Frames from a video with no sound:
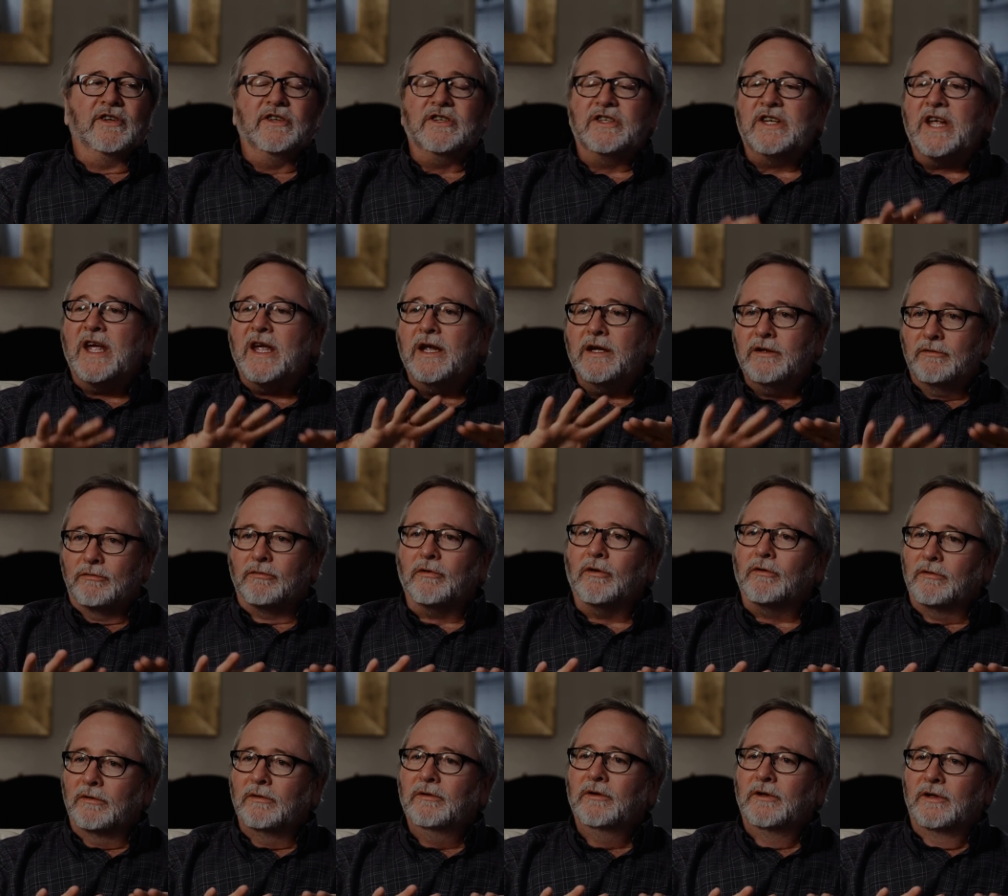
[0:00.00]

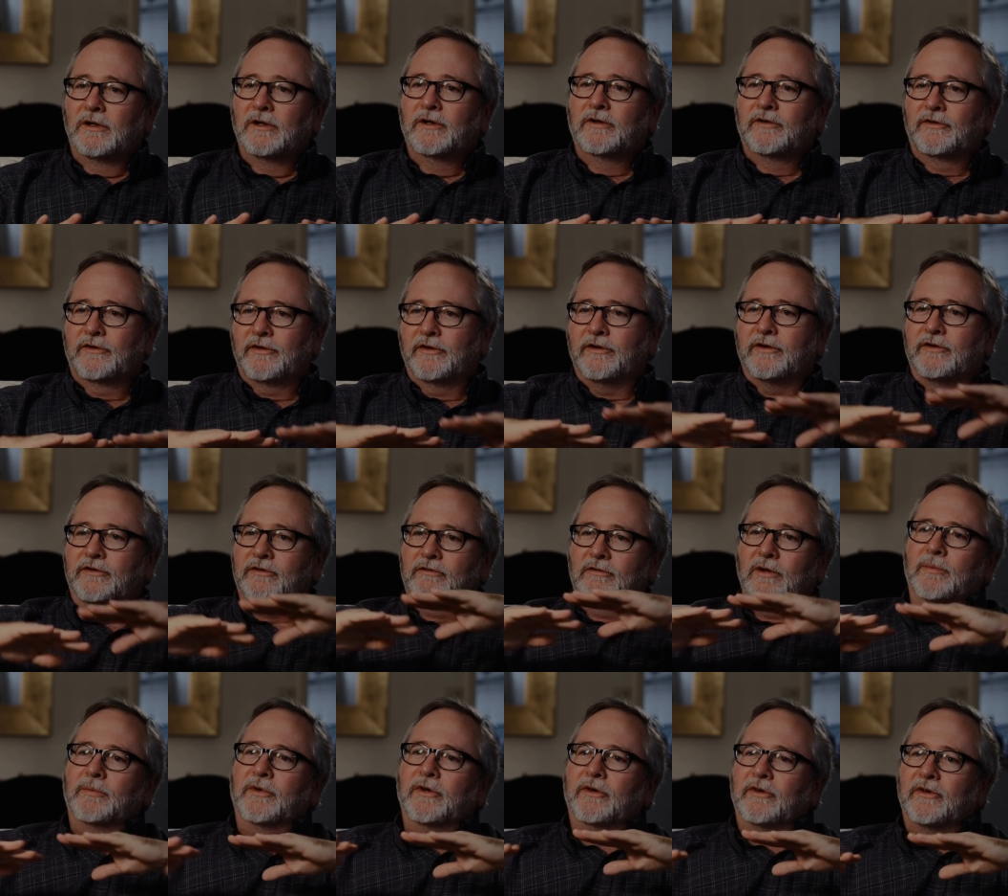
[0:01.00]
integral to the
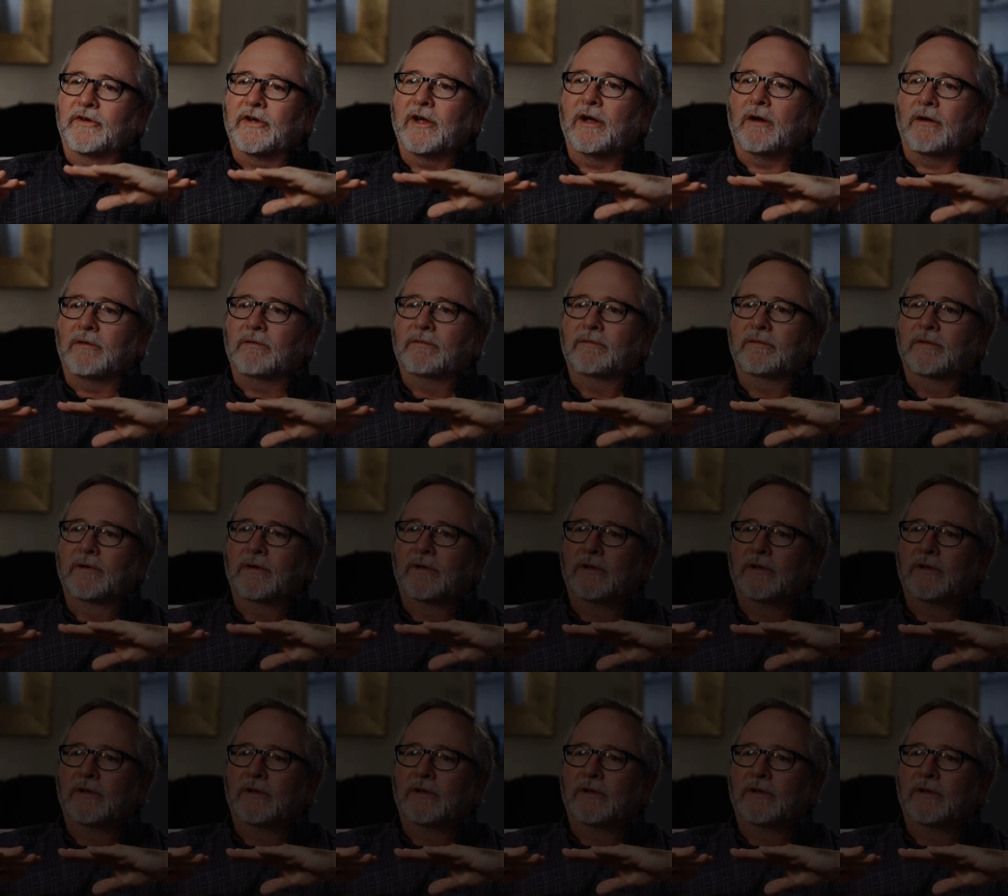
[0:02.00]
script itself.